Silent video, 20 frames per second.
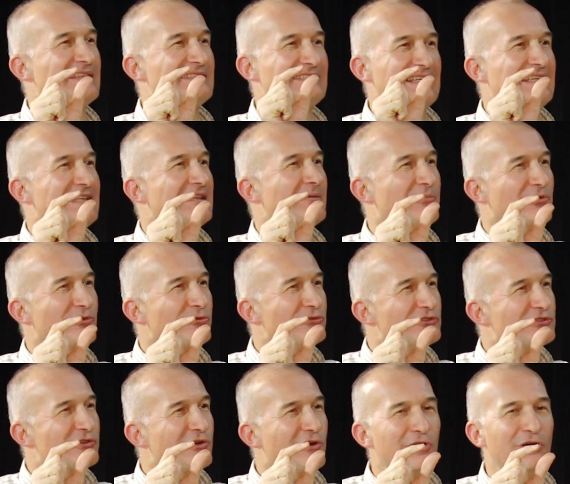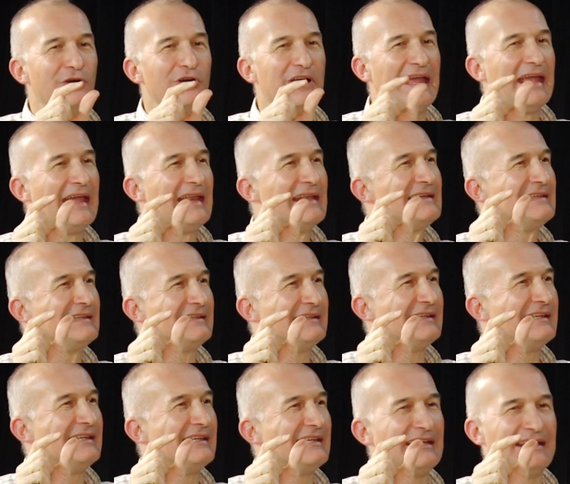I see the BLEU score yeah. and
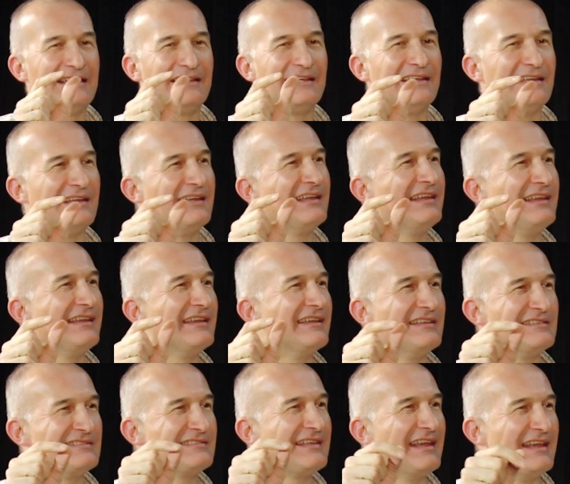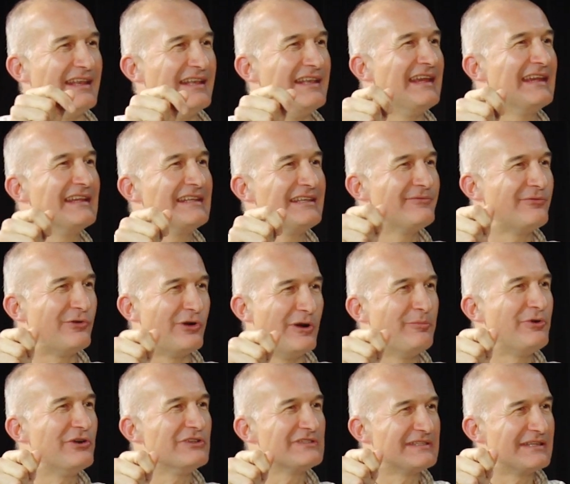a, a, a, a, say a negative or
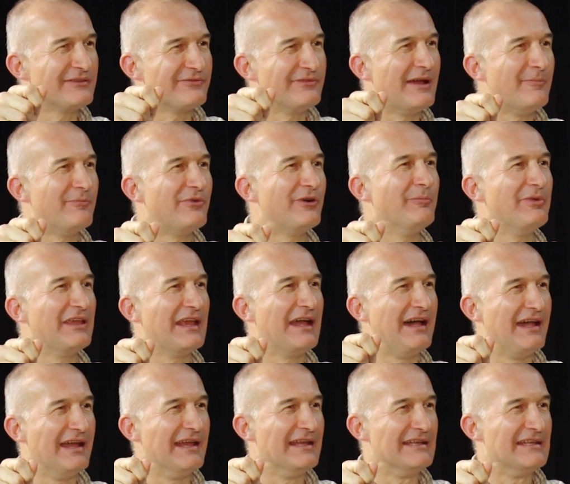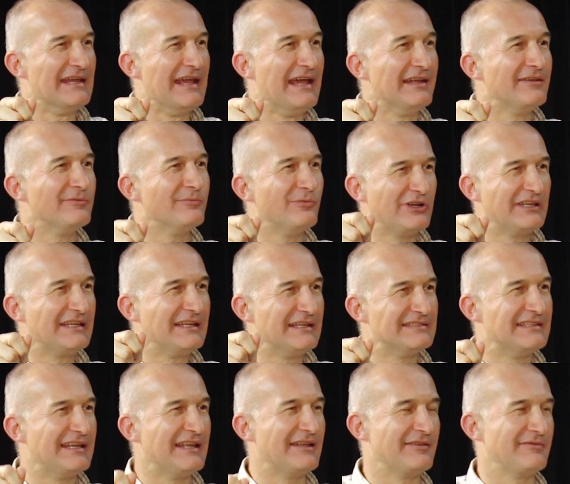a positive number behind that. What
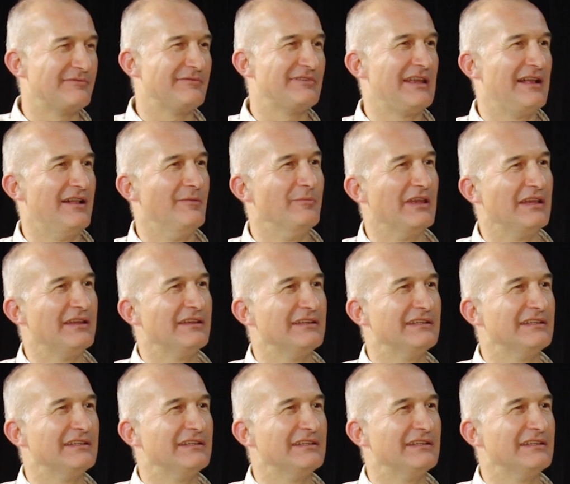does that tell me?